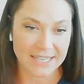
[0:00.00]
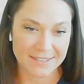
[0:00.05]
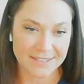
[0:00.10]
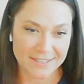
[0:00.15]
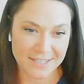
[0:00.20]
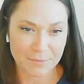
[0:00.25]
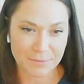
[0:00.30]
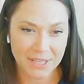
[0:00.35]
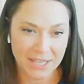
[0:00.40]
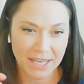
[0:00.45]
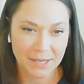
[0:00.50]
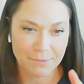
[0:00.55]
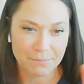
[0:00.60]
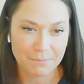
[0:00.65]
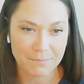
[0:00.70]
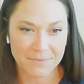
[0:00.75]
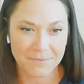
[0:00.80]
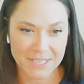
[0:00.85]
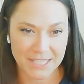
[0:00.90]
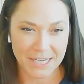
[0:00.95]
and someone like
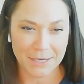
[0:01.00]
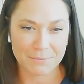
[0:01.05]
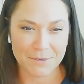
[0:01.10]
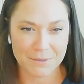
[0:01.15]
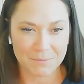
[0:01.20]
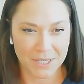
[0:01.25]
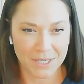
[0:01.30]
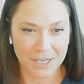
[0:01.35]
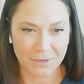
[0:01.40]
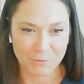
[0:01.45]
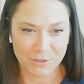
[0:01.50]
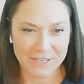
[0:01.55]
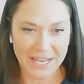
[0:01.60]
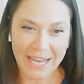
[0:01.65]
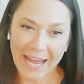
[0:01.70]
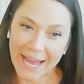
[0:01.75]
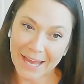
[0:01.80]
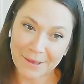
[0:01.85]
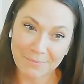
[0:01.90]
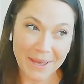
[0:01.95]
DM'd me and was like,
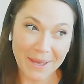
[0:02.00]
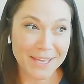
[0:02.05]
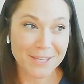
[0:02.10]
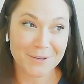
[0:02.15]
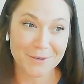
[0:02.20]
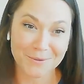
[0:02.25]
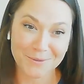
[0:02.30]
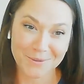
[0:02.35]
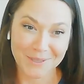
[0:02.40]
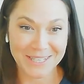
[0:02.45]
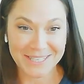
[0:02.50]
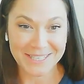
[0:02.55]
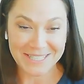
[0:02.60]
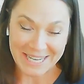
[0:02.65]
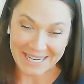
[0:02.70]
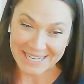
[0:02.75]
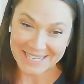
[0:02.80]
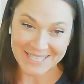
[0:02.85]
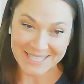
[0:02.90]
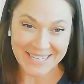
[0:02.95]
I met you in
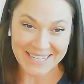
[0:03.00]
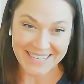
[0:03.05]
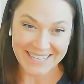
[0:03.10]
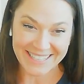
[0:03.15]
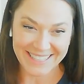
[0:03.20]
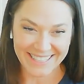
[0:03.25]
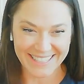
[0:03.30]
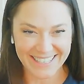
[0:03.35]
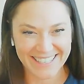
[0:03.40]
Tennessee.